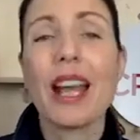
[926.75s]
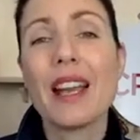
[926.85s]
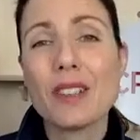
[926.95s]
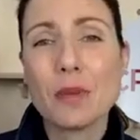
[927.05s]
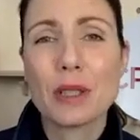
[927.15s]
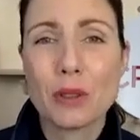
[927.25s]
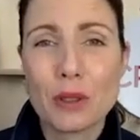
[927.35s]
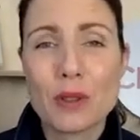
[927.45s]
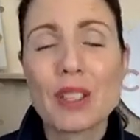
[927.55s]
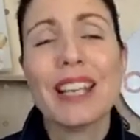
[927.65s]
And
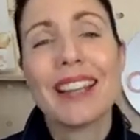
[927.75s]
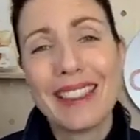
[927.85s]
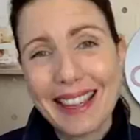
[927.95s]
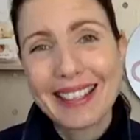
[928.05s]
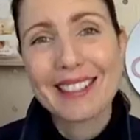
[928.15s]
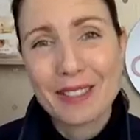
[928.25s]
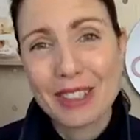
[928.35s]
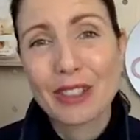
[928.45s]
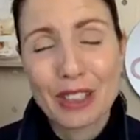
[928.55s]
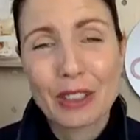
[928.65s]
because they,
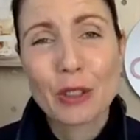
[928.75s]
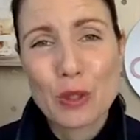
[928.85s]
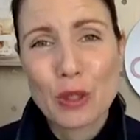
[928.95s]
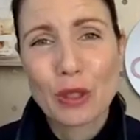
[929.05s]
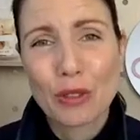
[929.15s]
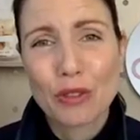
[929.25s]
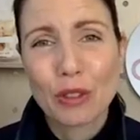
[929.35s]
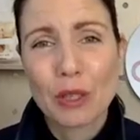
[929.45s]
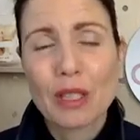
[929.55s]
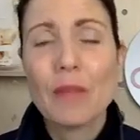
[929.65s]
can lose a lot of
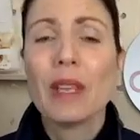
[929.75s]
fluid.